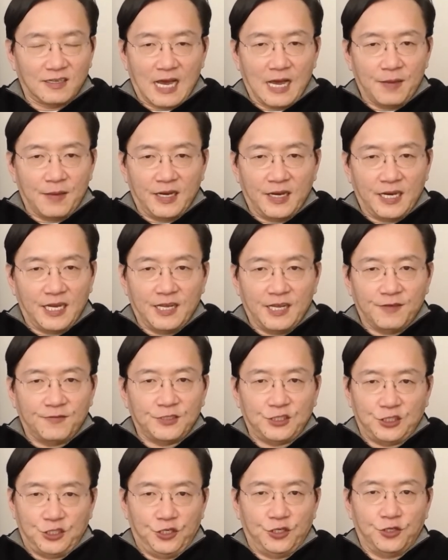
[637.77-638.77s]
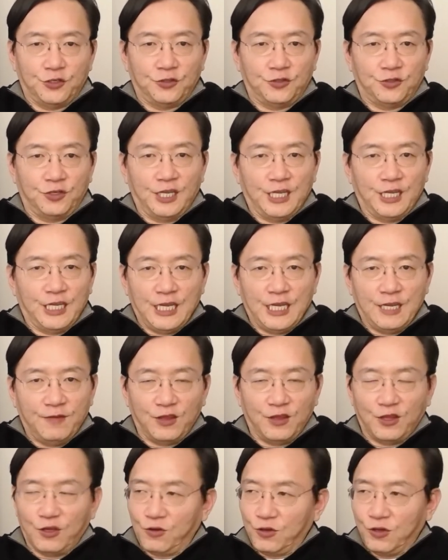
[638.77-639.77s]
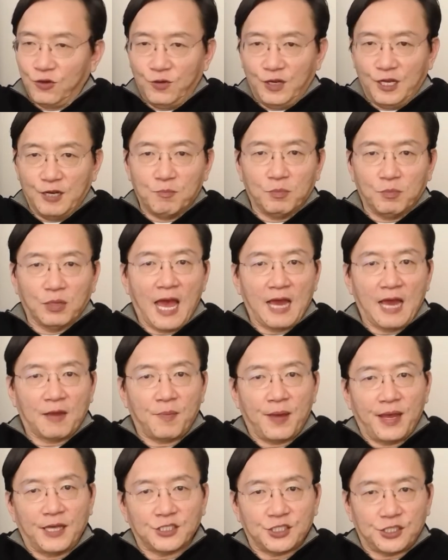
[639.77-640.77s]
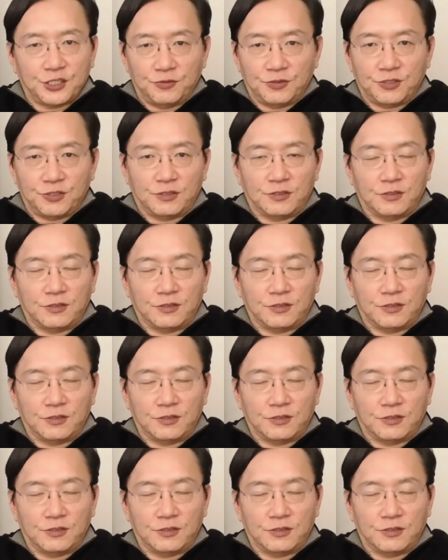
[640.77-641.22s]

I'm going to give it to you, even though you need a black pantsuit.